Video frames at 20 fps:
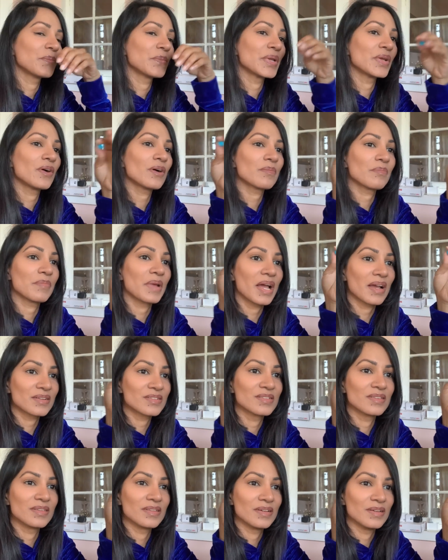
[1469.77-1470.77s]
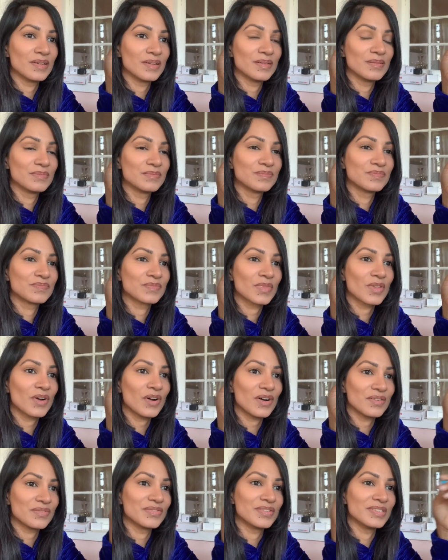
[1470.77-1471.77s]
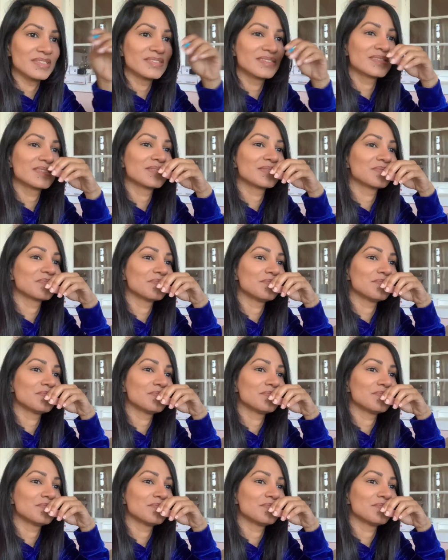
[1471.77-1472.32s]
we got back to the office,